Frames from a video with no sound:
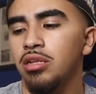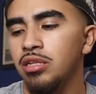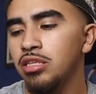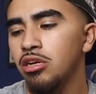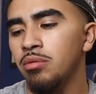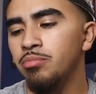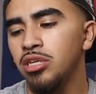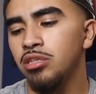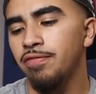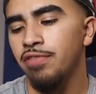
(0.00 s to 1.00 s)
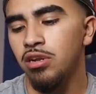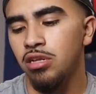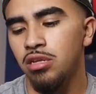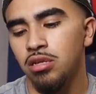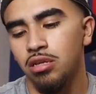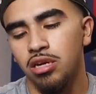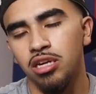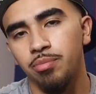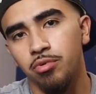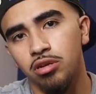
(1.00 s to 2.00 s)
These are budget friendly
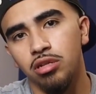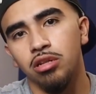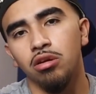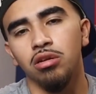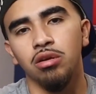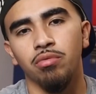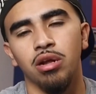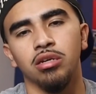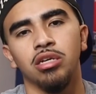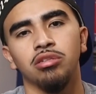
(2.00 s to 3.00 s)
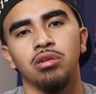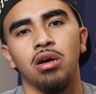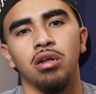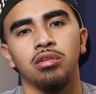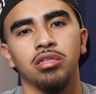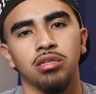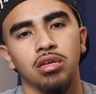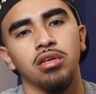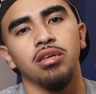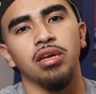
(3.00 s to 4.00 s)
clippers. They're only around
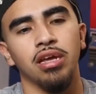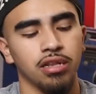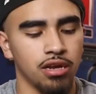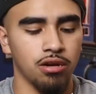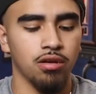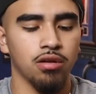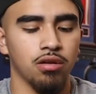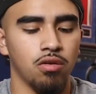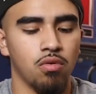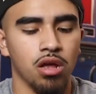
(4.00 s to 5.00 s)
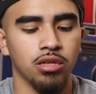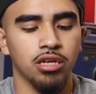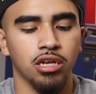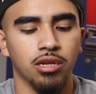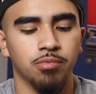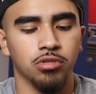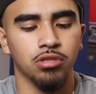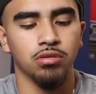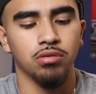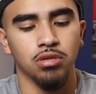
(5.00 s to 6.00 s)
$100 and they're quality clippers
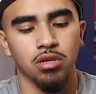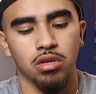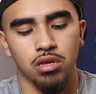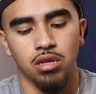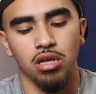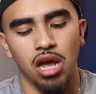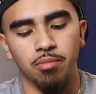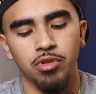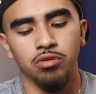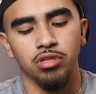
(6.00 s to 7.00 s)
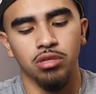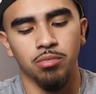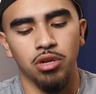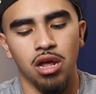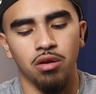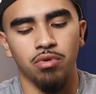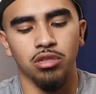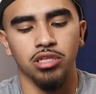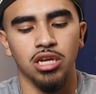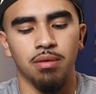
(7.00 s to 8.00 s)
too. I've been using them a lot around
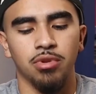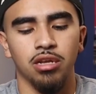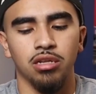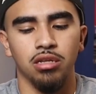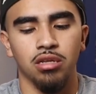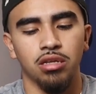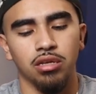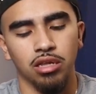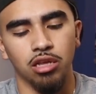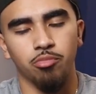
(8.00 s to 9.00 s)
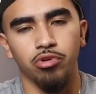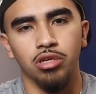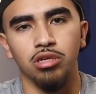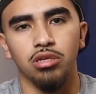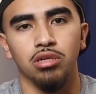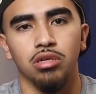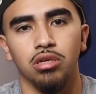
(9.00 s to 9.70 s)
the shop lately, and they're pretty good.